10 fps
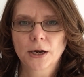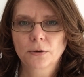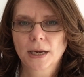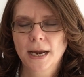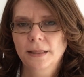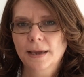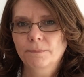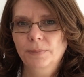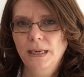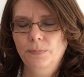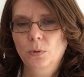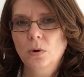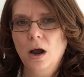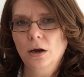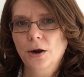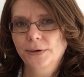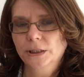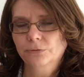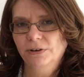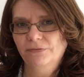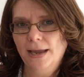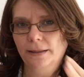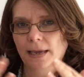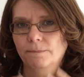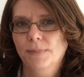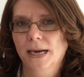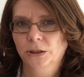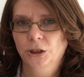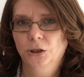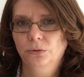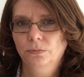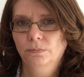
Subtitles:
okay, then people are going to reflect that back to you,